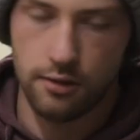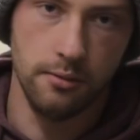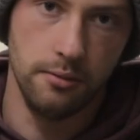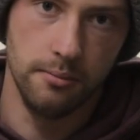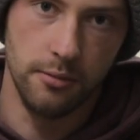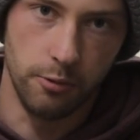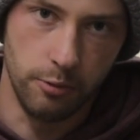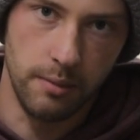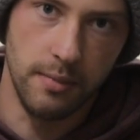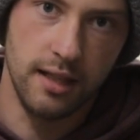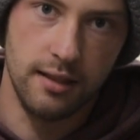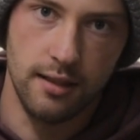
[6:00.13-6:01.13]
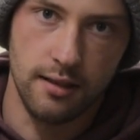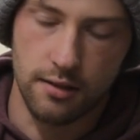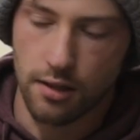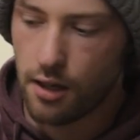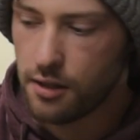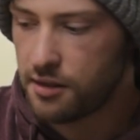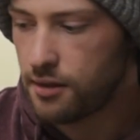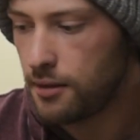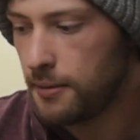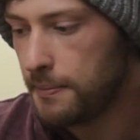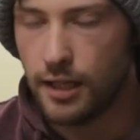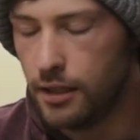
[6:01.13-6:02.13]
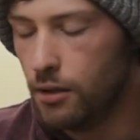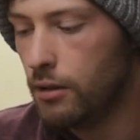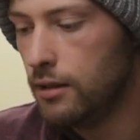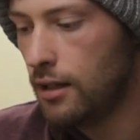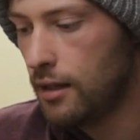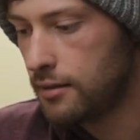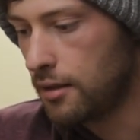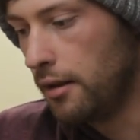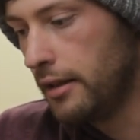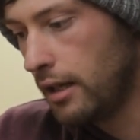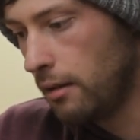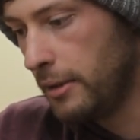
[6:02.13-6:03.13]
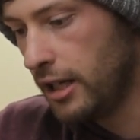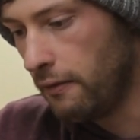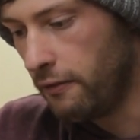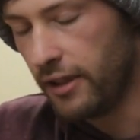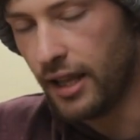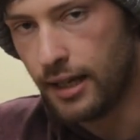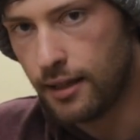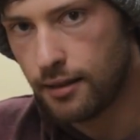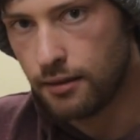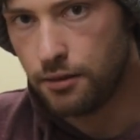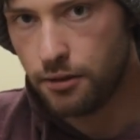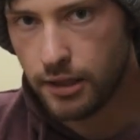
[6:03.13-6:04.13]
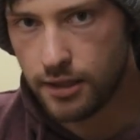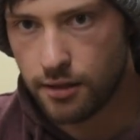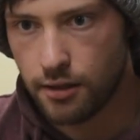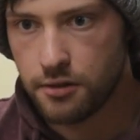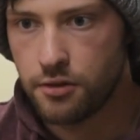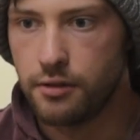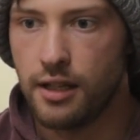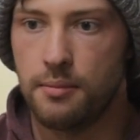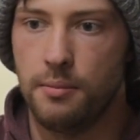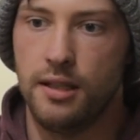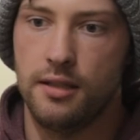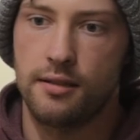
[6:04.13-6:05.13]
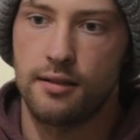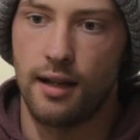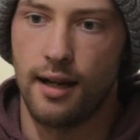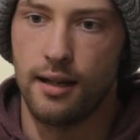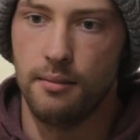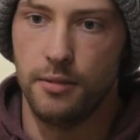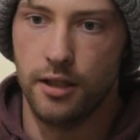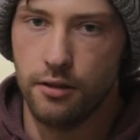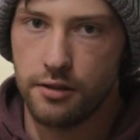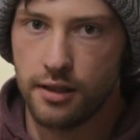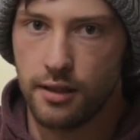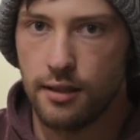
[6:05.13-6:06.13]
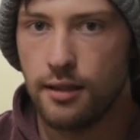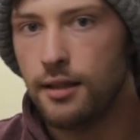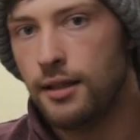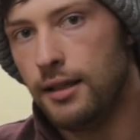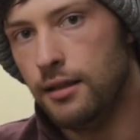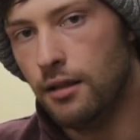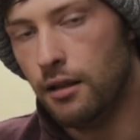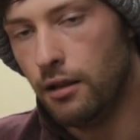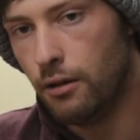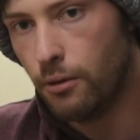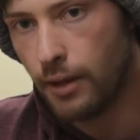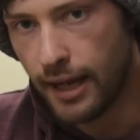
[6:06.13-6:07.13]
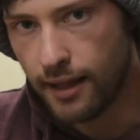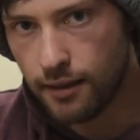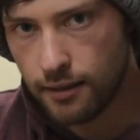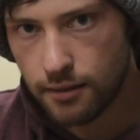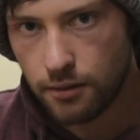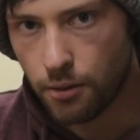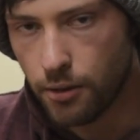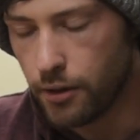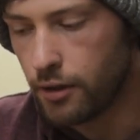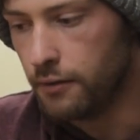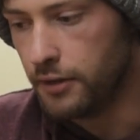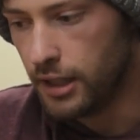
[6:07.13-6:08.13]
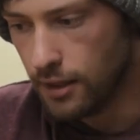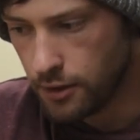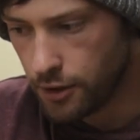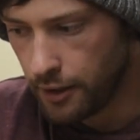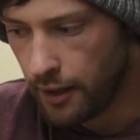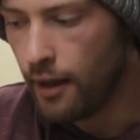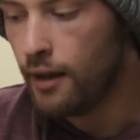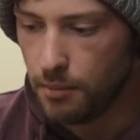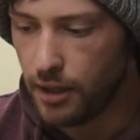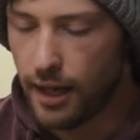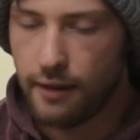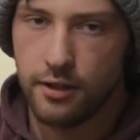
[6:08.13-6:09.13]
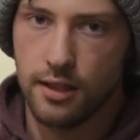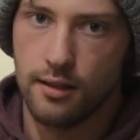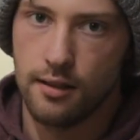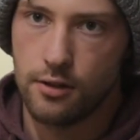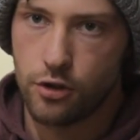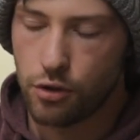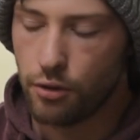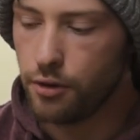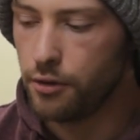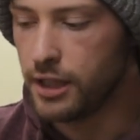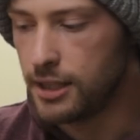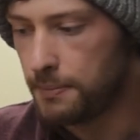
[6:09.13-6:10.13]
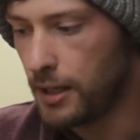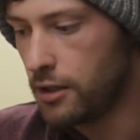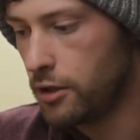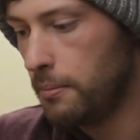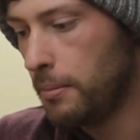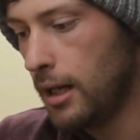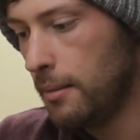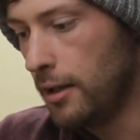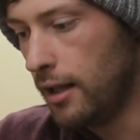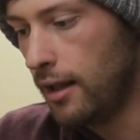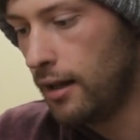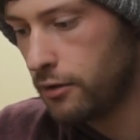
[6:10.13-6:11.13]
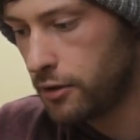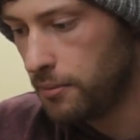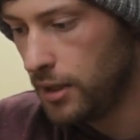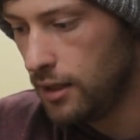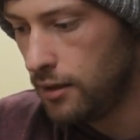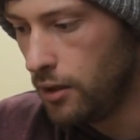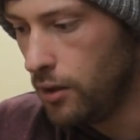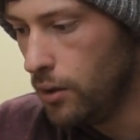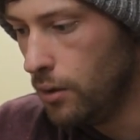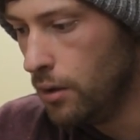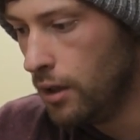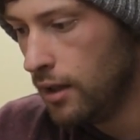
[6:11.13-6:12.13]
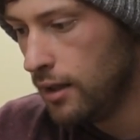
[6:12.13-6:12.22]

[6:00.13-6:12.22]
to remake the exhaust. I know I lost a little bit of length to the exhaust, so that means I am losing in the low end torque of the engine. But having a shorter expansion pipe allows me to